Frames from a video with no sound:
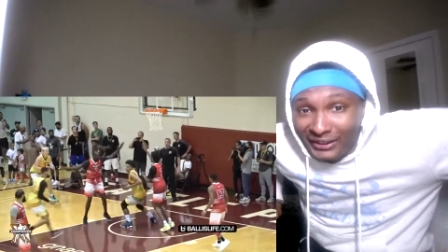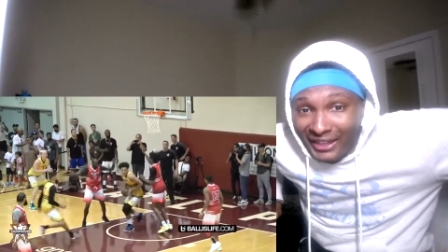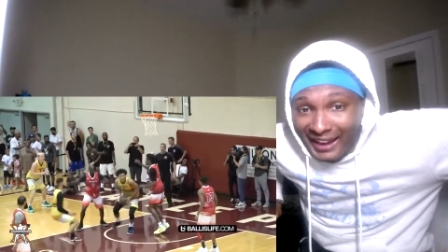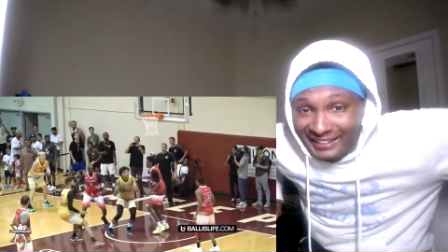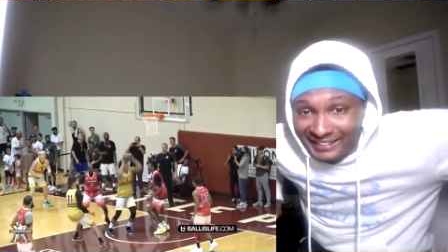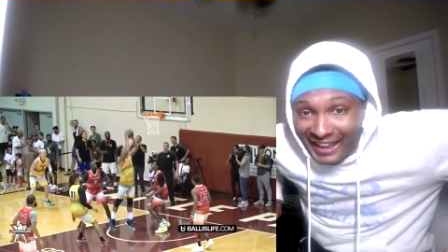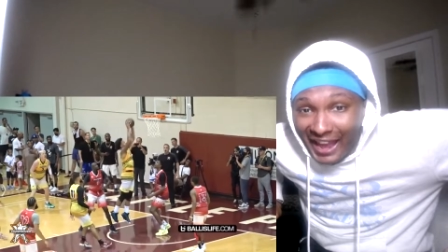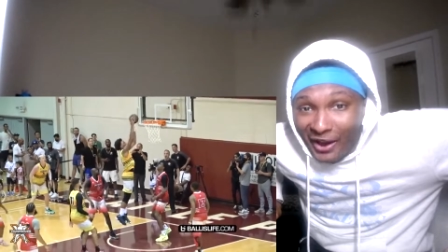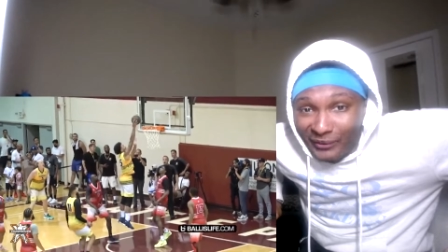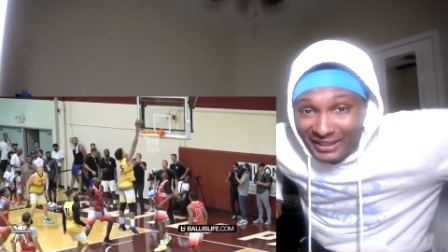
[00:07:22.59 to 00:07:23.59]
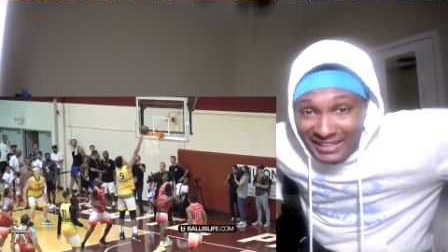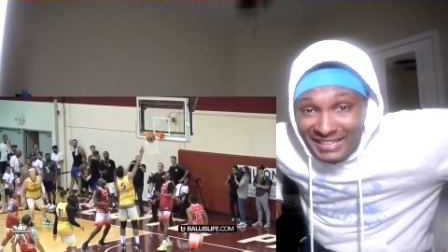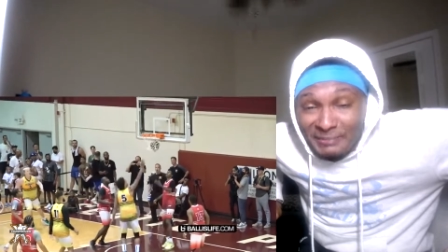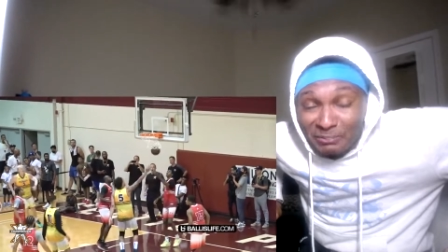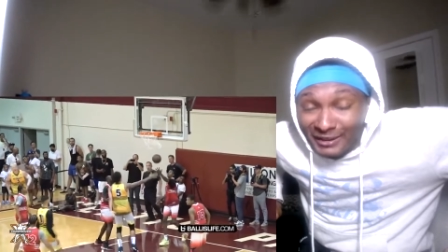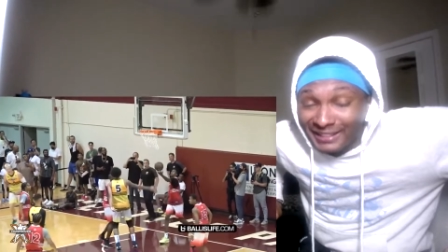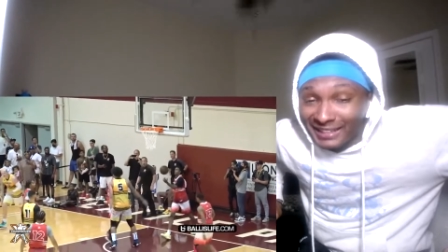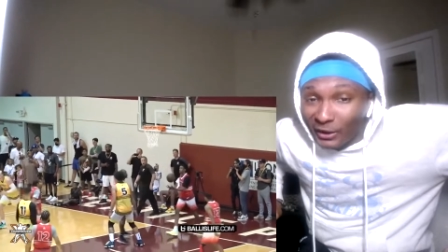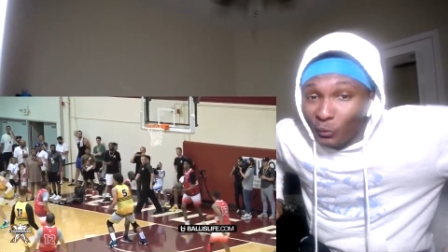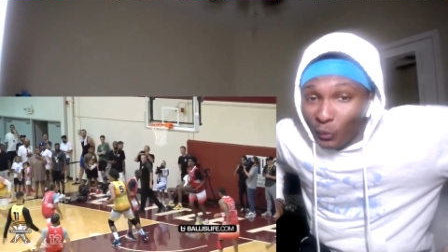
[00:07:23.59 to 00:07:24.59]
Like now, he is putting
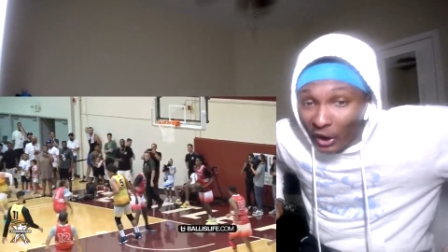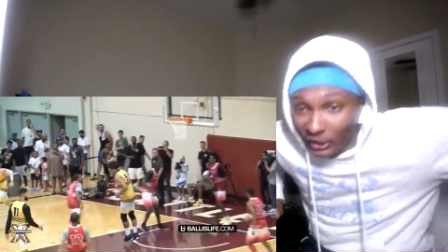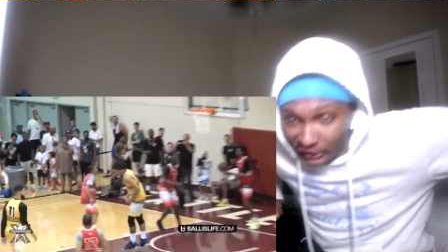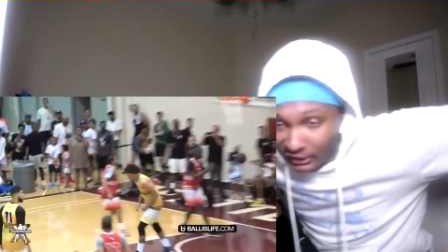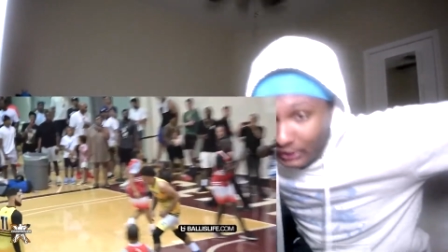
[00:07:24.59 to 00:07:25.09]
in work.